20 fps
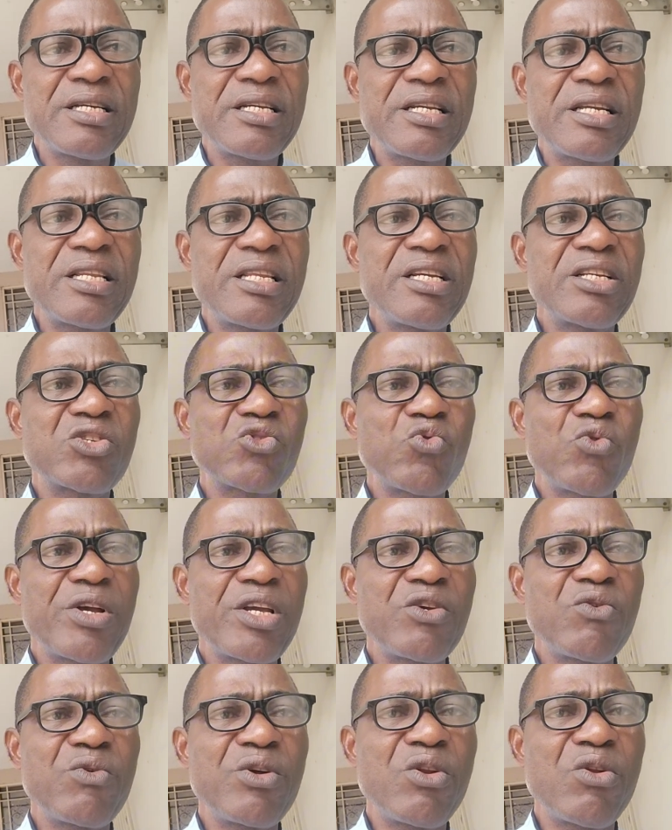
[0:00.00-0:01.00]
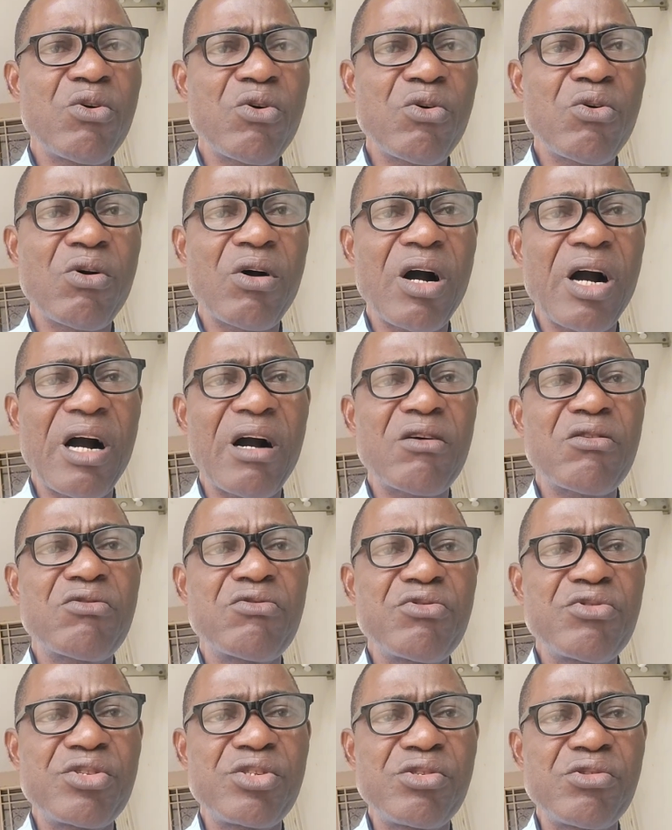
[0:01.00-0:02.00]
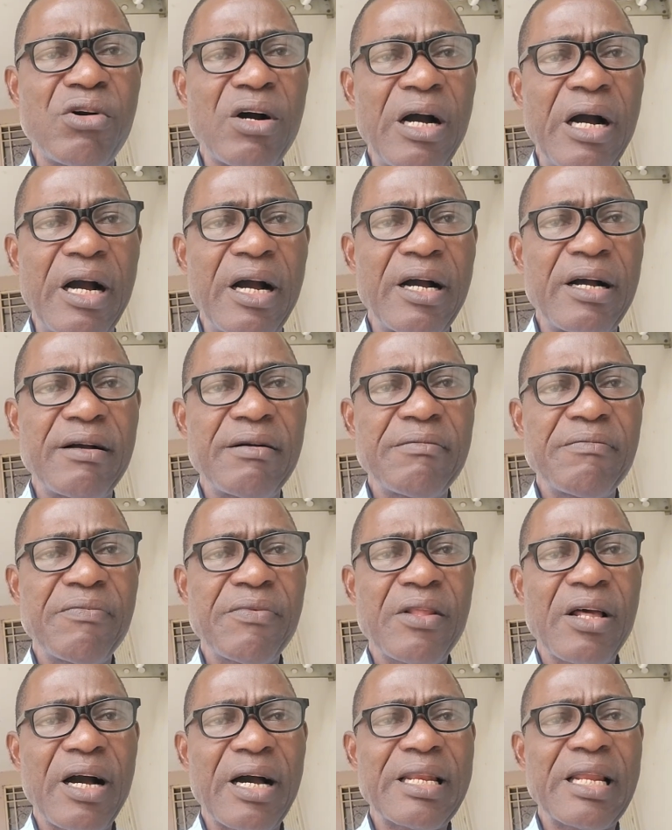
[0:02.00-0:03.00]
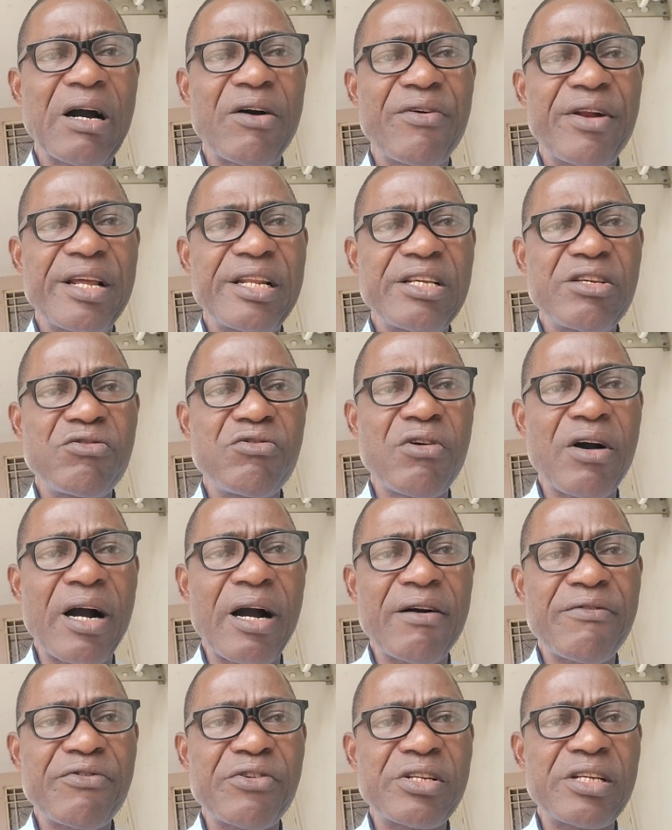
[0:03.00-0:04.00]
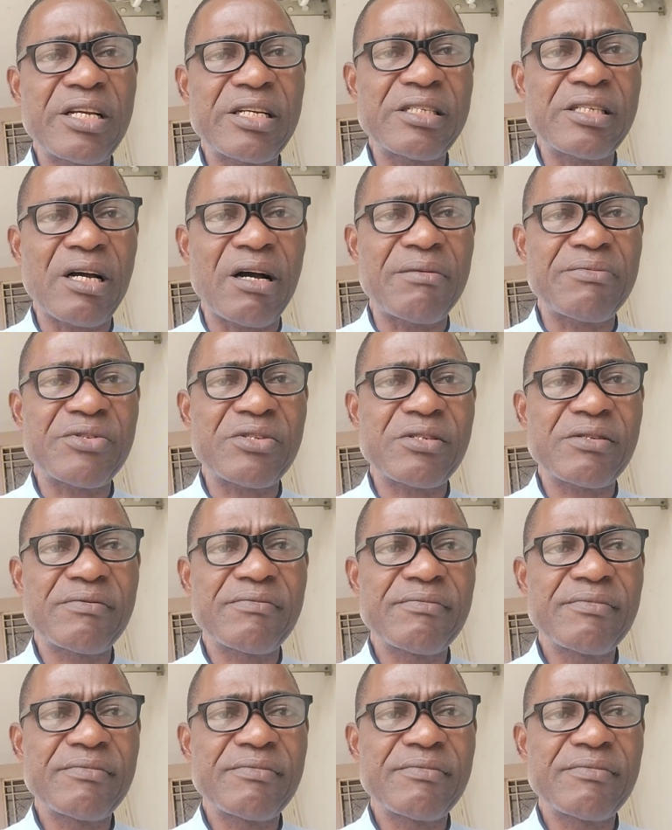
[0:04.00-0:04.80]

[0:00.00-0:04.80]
In this way, you will know how good you are and how ready you are for the exams.